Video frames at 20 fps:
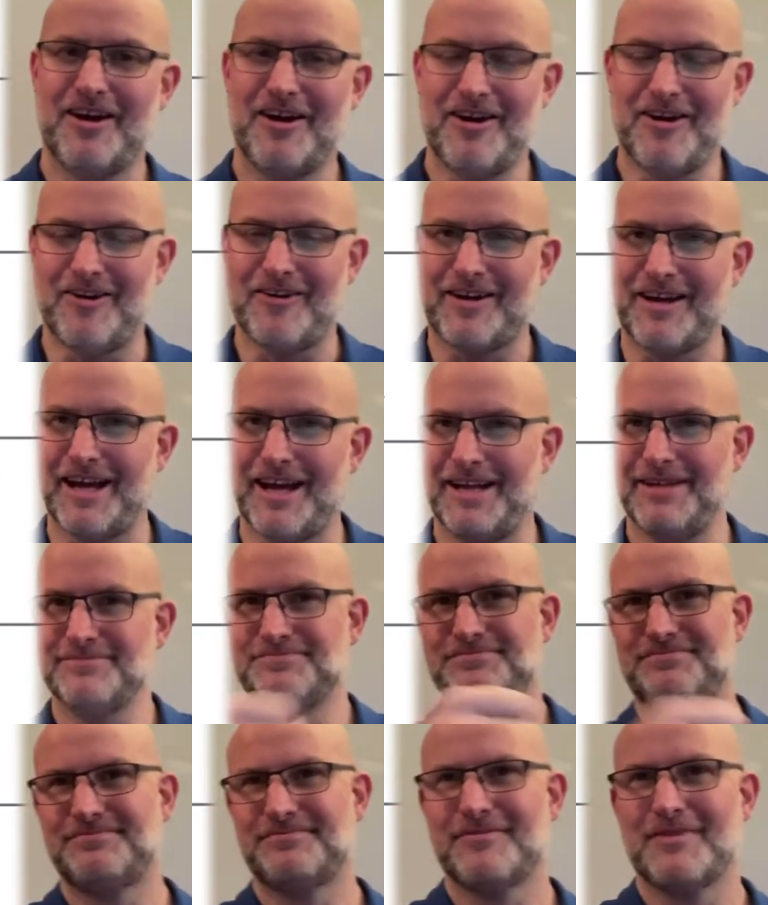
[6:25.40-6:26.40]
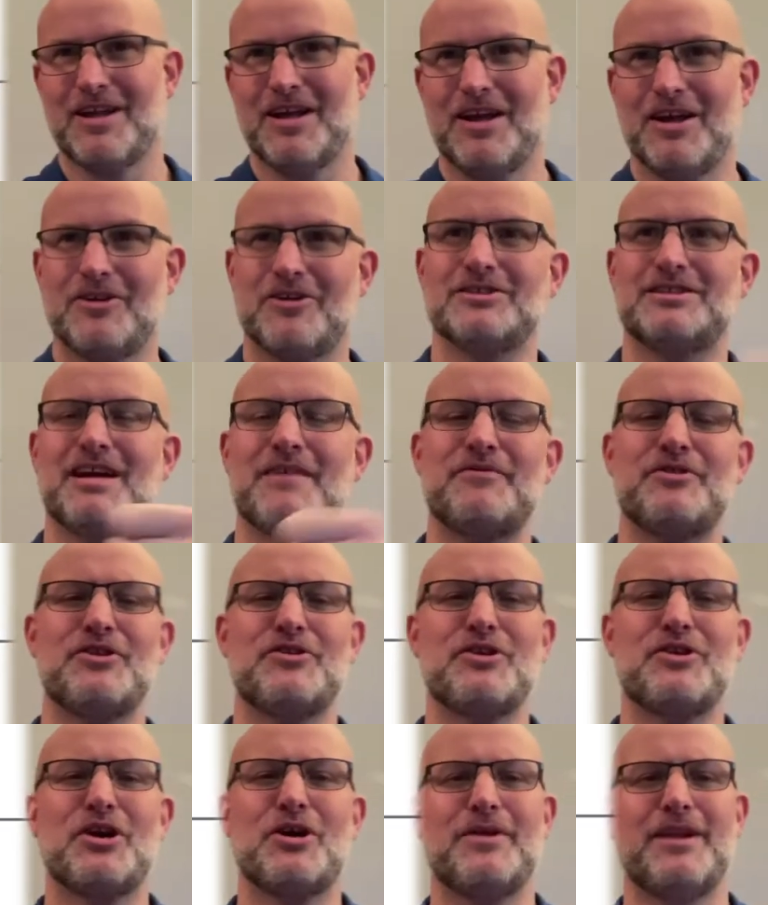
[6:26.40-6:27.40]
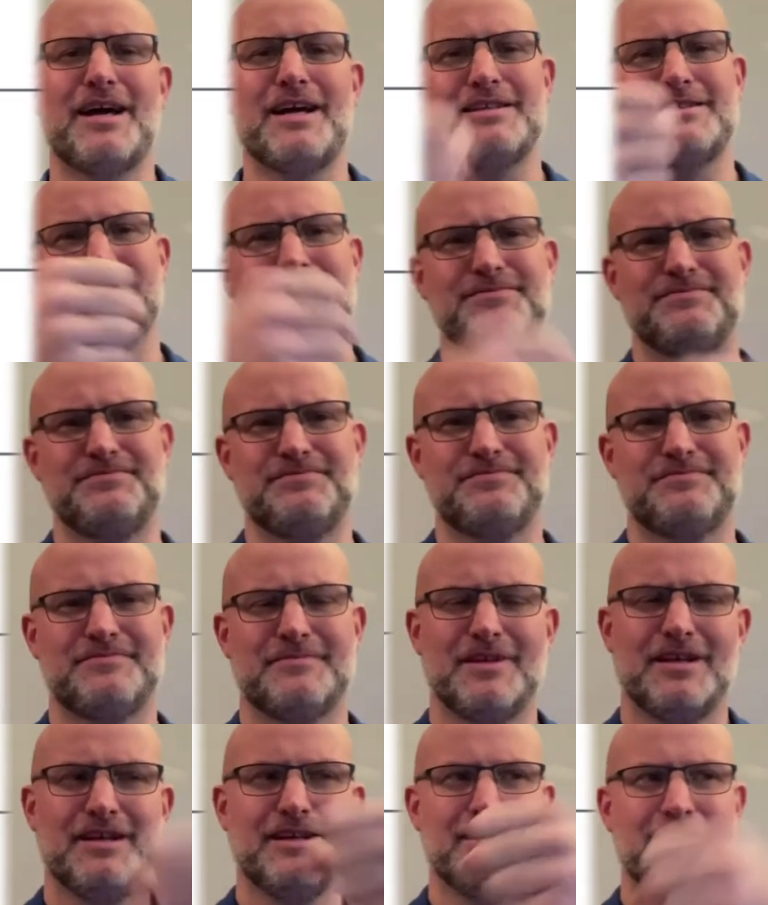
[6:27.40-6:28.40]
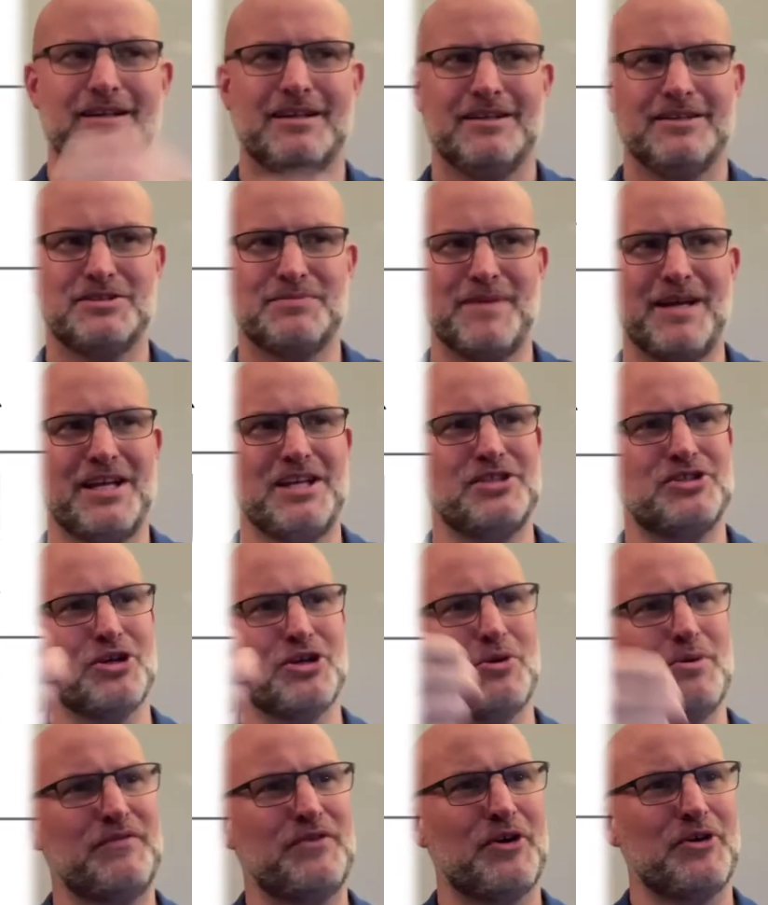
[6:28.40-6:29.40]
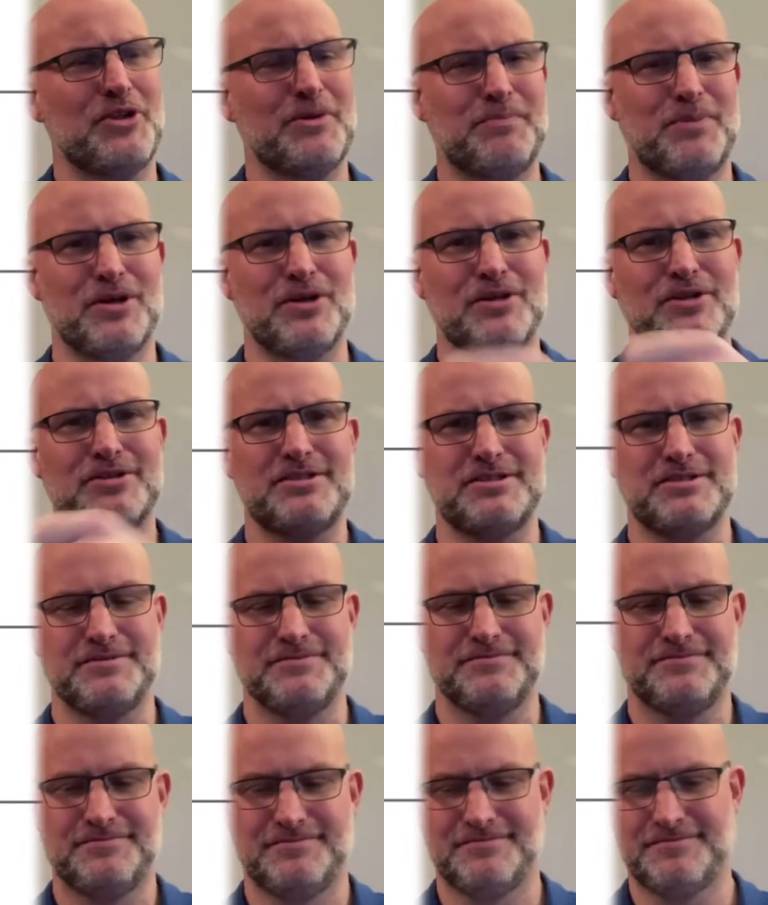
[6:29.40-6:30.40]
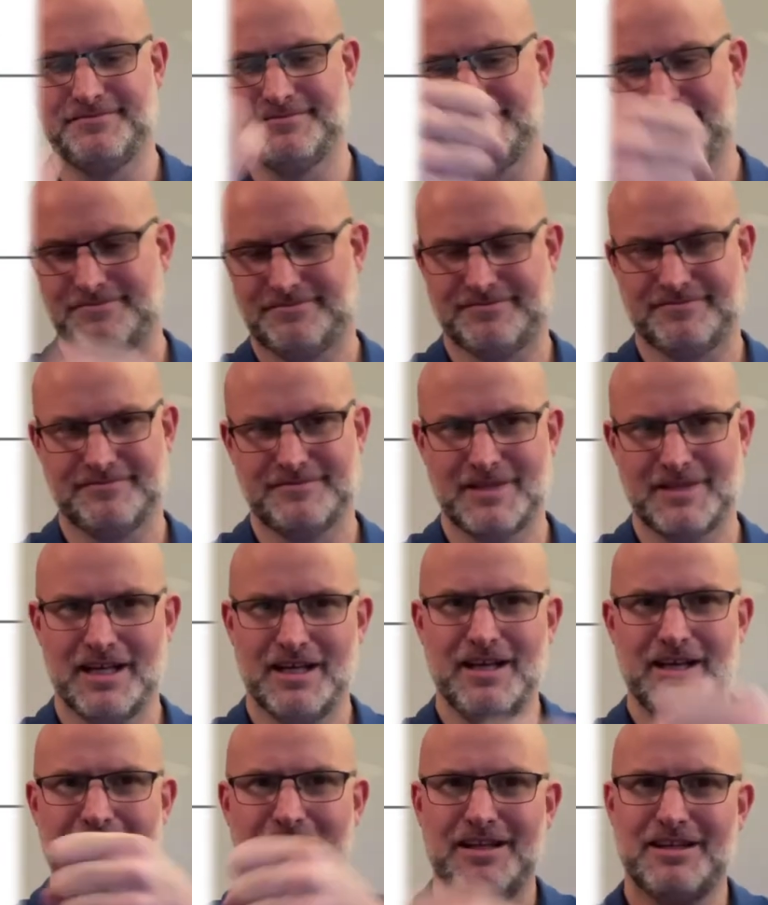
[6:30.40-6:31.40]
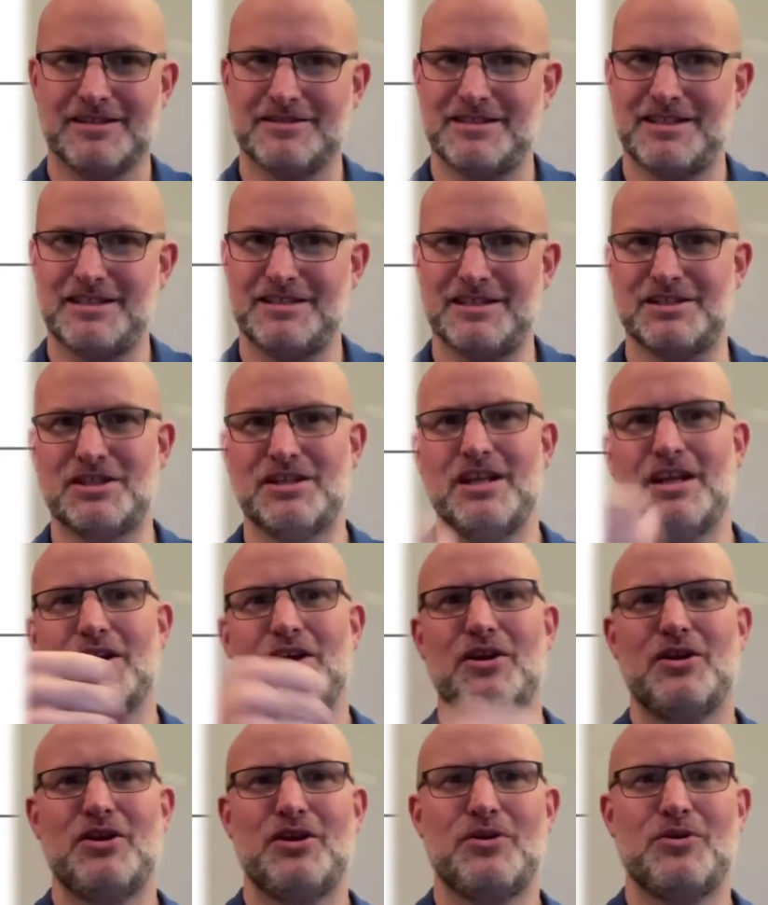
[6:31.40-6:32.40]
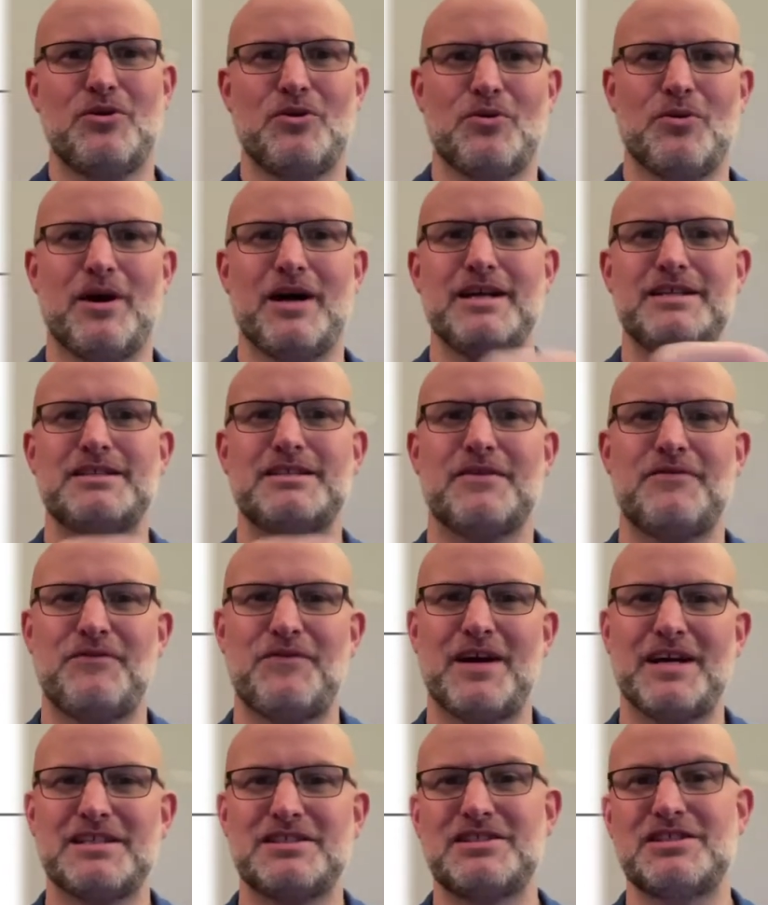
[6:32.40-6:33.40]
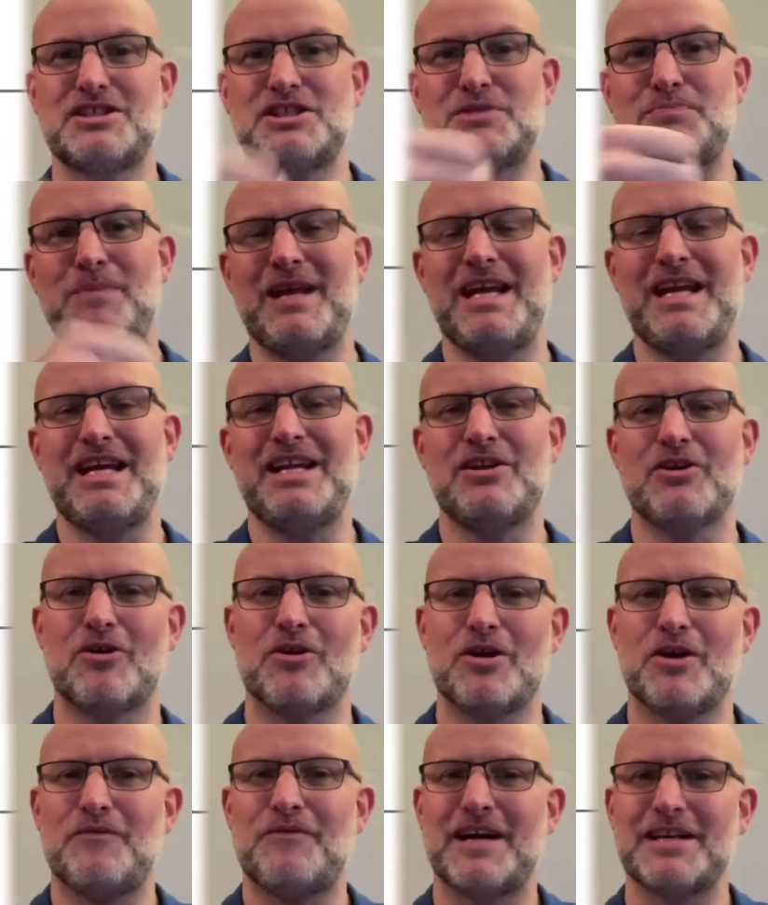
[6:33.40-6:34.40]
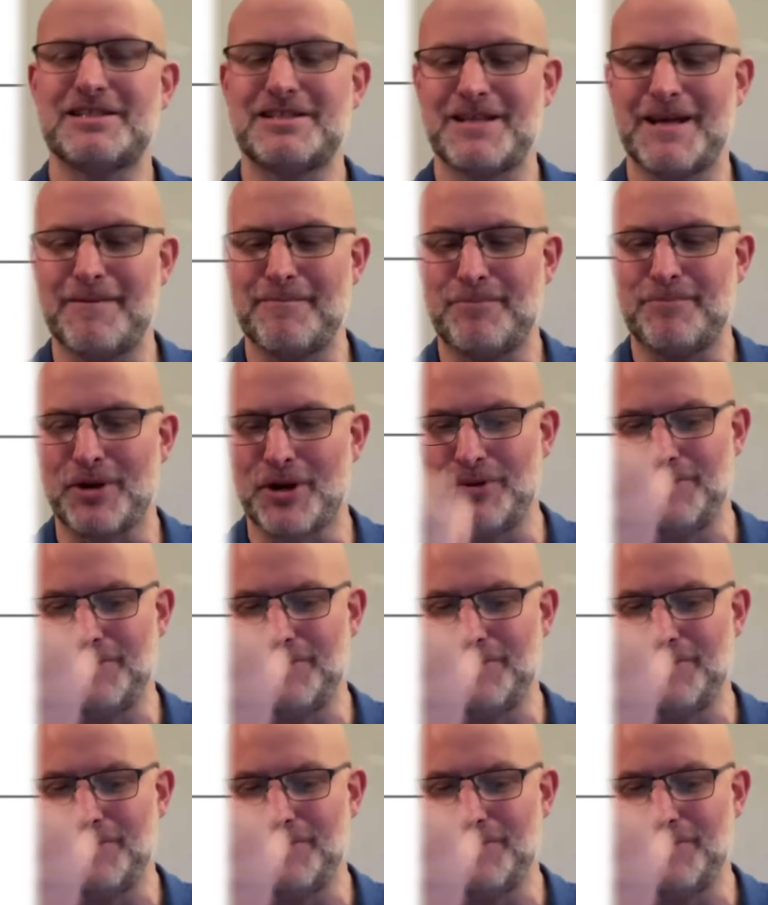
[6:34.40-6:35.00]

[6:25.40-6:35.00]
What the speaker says: Okay, going to have another go at that. Just making sure we've got the pulse, because this is quite a fast speed or a fast tempo.